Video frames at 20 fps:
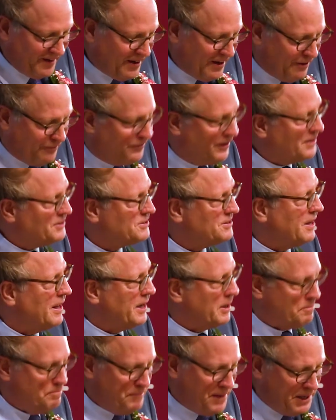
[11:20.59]
Events like
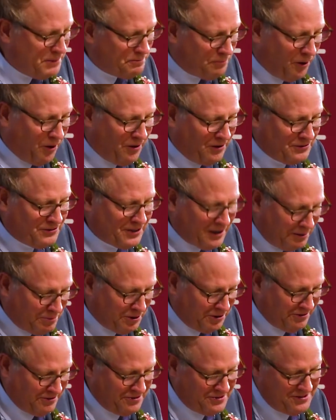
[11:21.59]
meatball
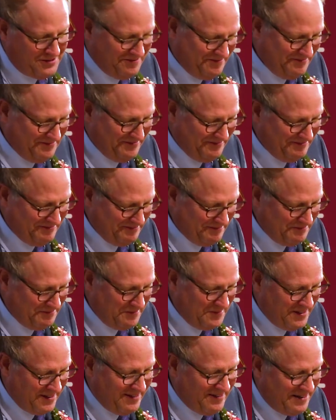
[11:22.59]
doubles
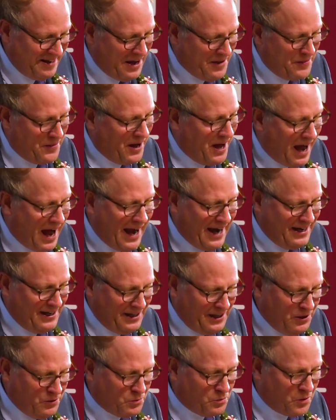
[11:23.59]
and the
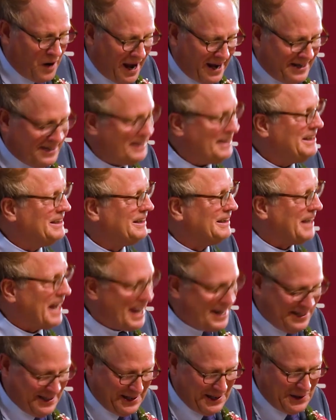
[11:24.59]

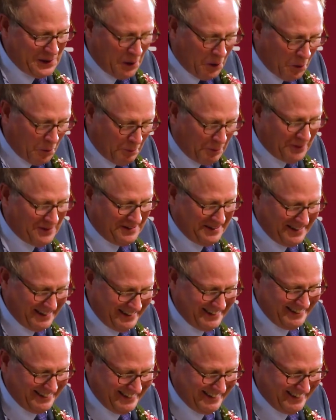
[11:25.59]
Heine-Reine-Line Open
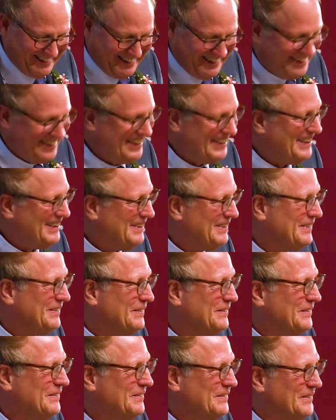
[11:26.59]

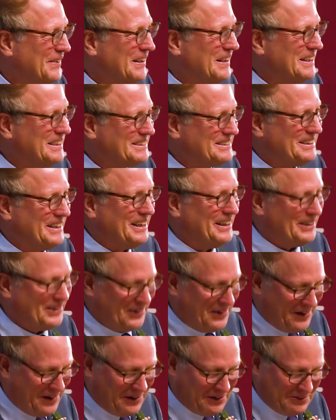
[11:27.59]
really say it
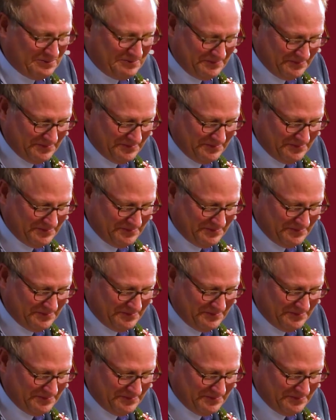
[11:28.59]
all.